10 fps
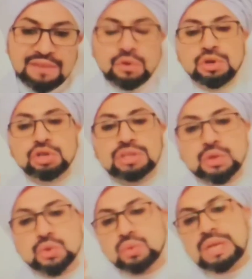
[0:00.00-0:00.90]
Have you heard
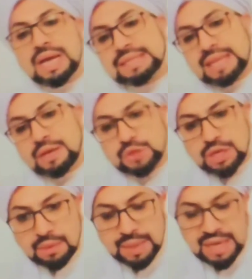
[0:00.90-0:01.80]
Rasulullah
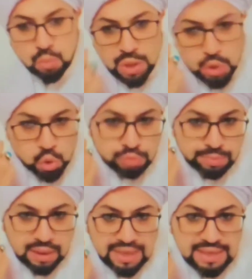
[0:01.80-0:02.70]
in one
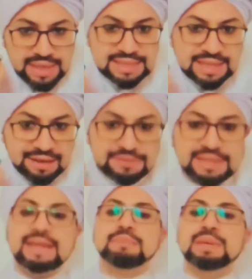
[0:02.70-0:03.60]
khutbah in his life
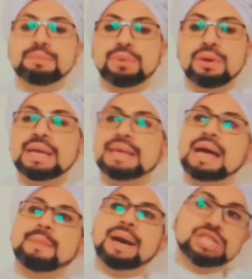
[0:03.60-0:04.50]
telling people,
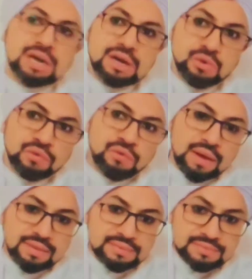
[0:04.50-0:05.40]
Ya ma'ashar
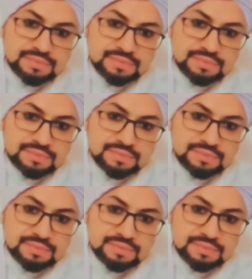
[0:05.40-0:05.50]
al-kuffar?